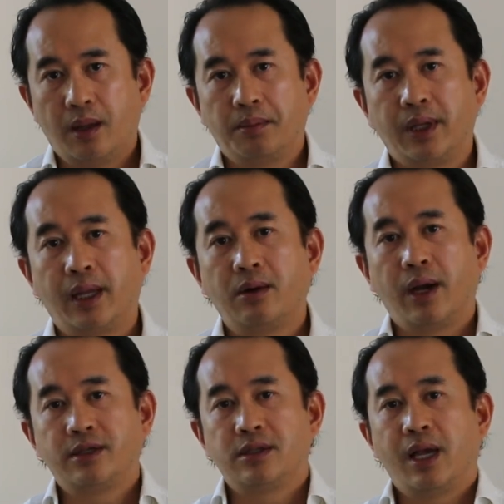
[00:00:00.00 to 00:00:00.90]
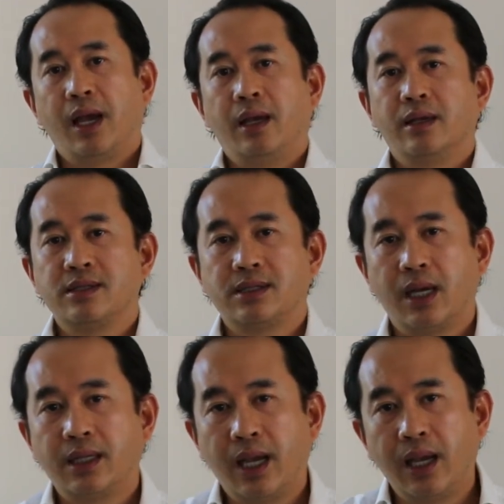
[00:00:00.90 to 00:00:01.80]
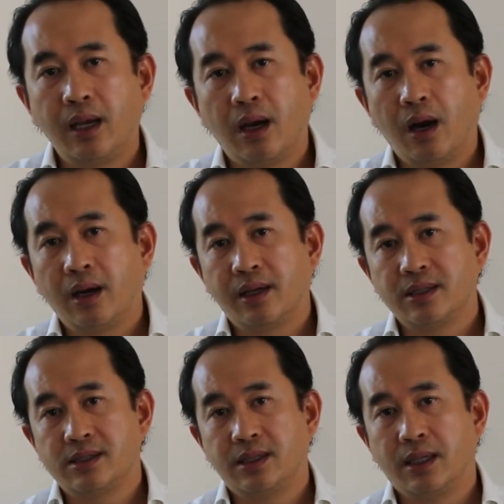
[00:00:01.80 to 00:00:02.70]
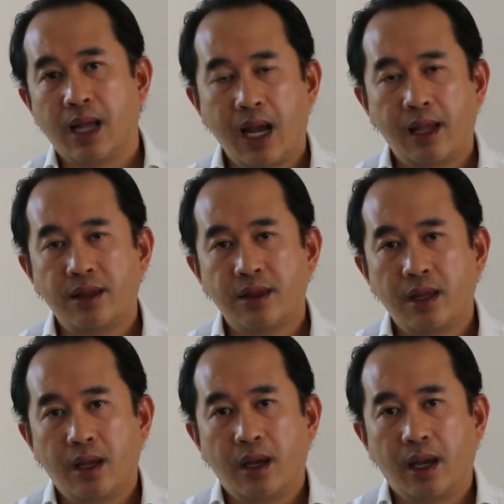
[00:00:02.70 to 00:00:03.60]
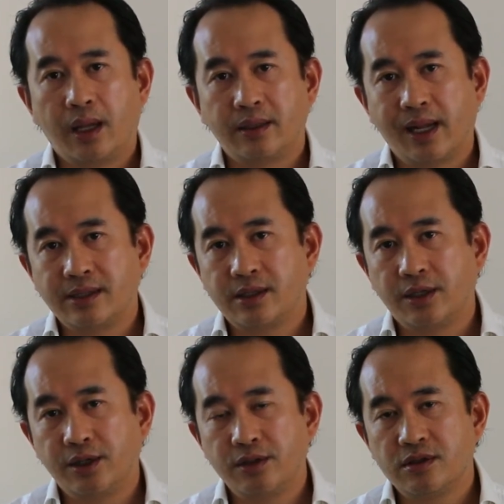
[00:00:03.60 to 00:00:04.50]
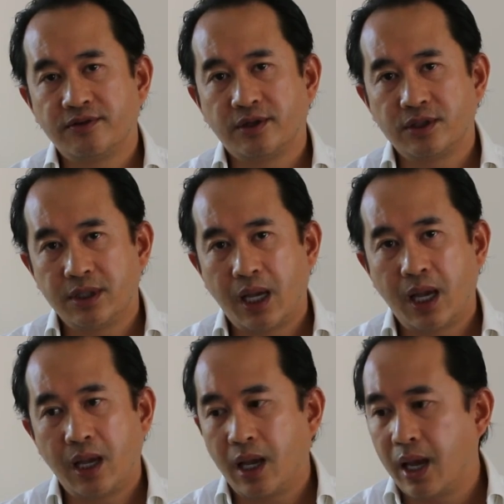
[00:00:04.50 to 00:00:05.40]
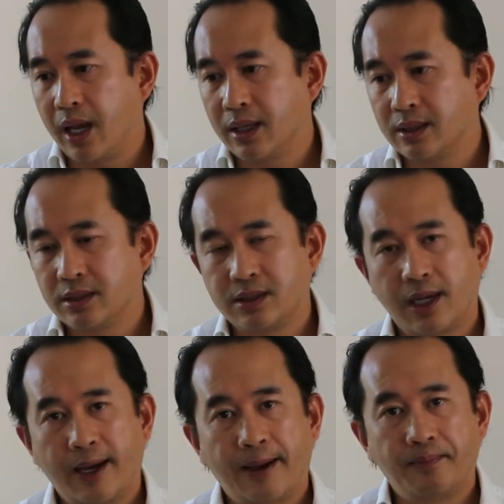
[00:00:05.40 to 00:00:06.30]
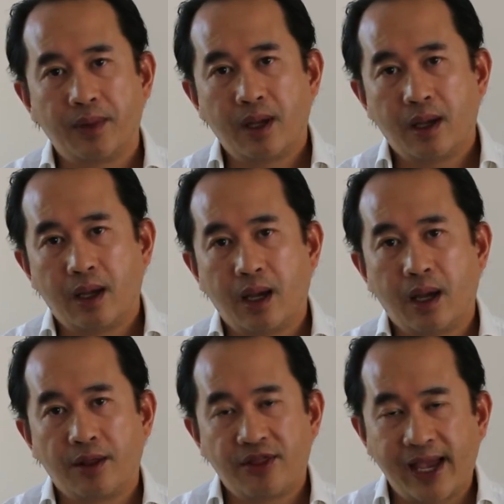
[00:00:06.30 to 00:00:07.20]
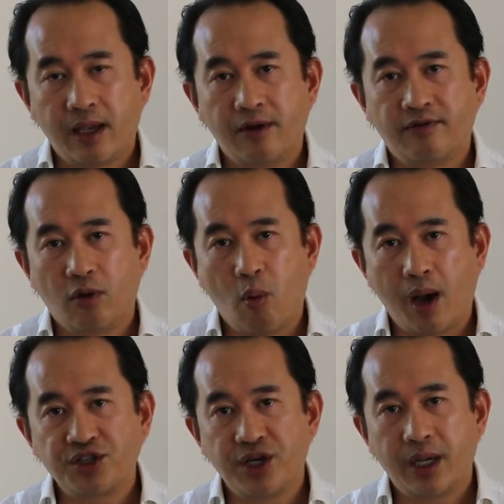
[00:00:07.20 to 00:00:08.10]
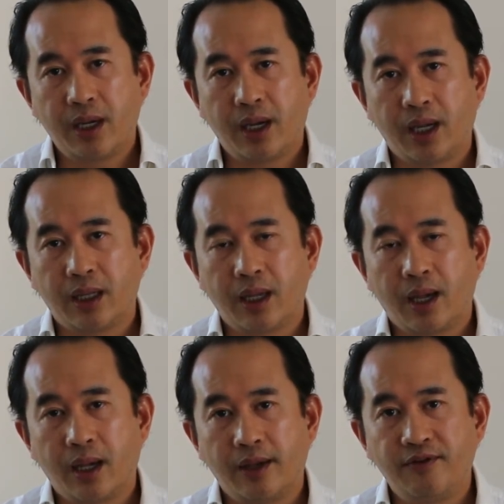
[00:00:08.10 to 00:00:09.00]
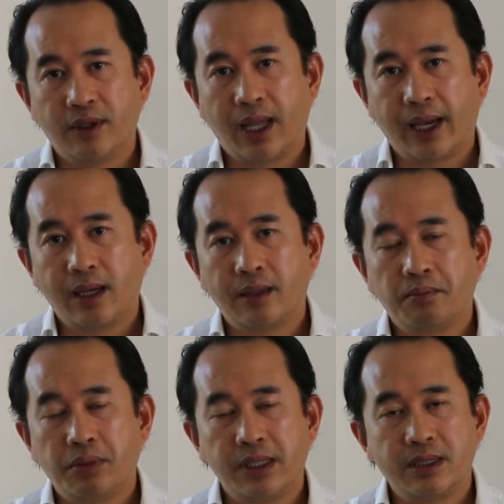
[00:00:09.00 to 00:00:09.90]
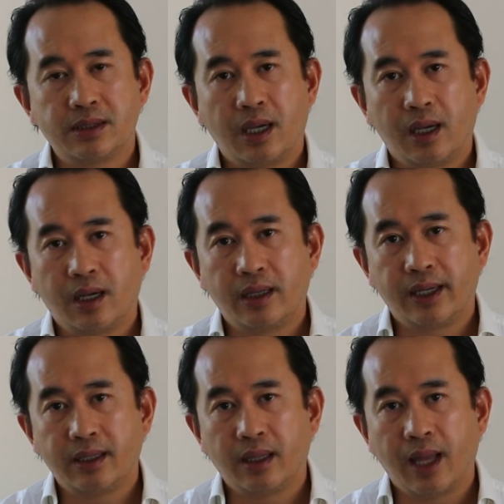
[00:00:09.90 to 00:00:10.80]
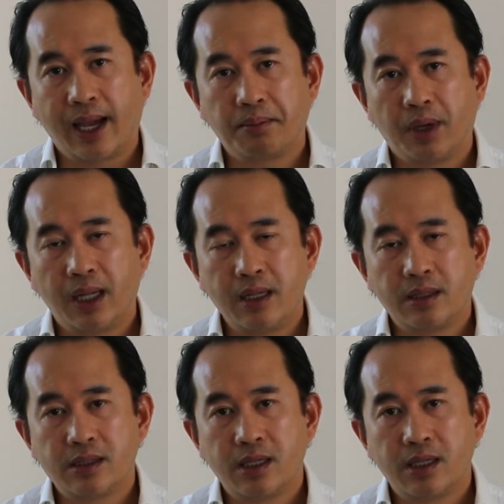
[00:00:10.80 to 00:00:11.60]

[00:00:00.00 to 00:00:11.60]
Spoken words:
But anyway, today is Sunday, August the 9th, and that's the news for today. And thank you for watching. And if you like it, please click the like button.